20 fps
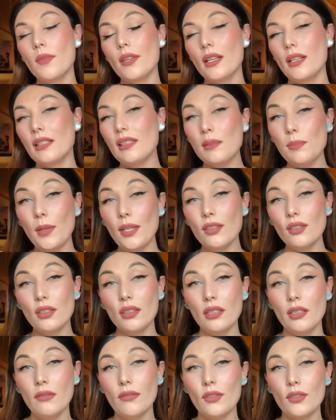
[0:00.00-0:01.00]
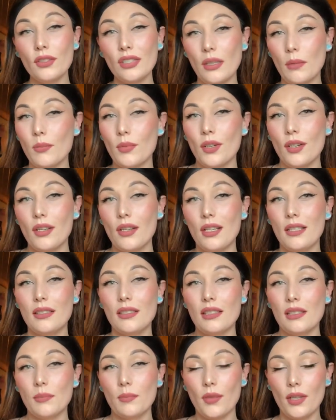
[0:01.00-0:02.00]
especially for summer and
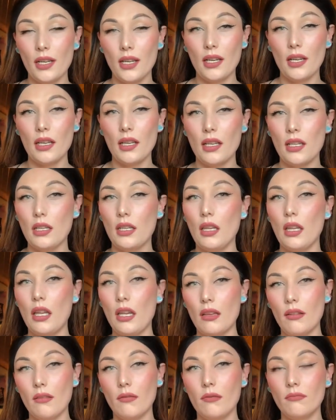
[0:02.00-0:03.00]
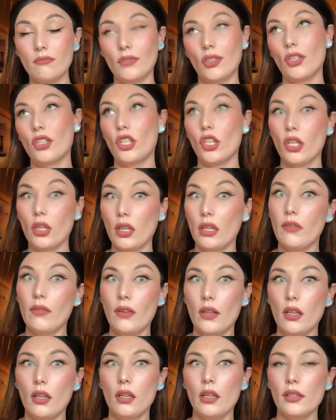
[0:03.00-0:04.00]
spring and late or early
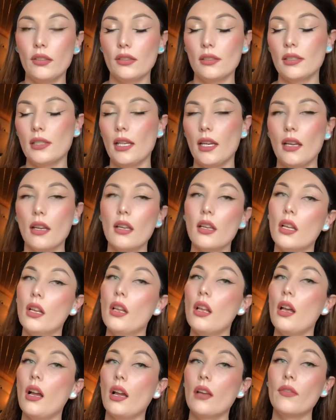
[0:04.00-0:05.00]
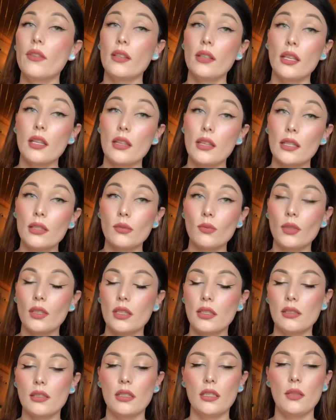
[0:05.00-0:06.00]
fall, I should say. I feel like this one
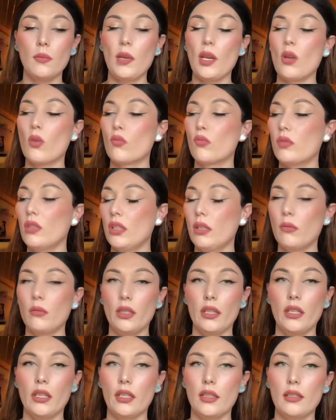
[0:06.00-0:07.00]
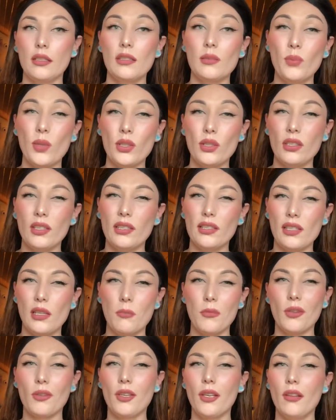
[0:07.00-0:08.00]
is going to be really, really good, especially
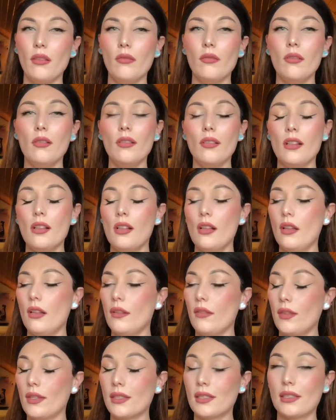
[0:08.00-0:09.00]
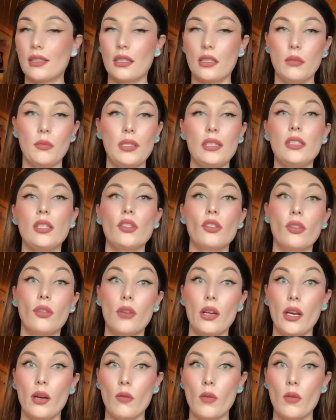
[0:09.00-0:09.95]
summer though. This is going to be such a great